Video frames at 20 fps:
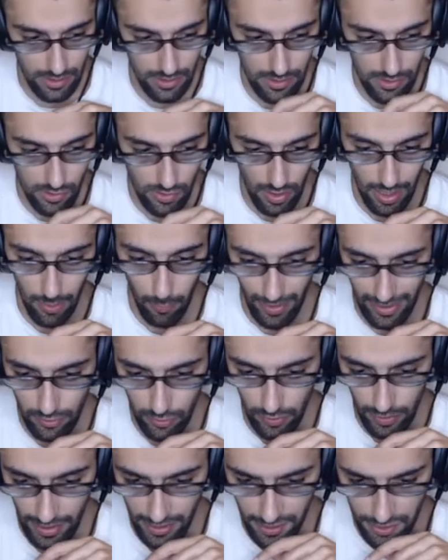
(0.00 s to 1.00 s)
So I went
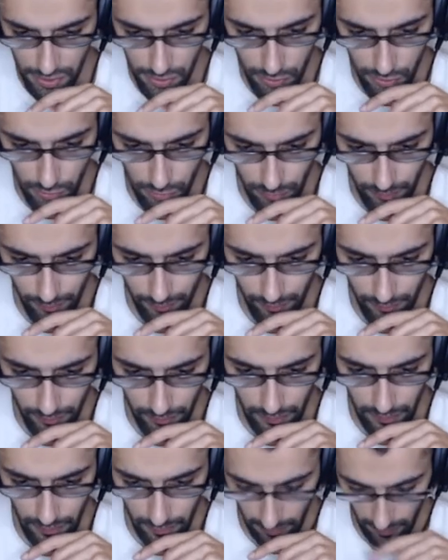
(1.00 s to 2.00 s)
to h2.
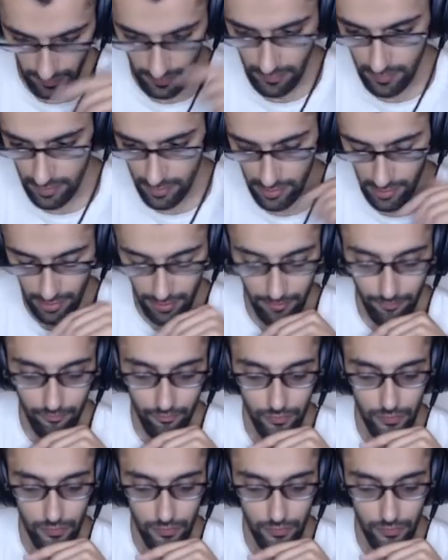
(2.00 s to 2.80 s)
See,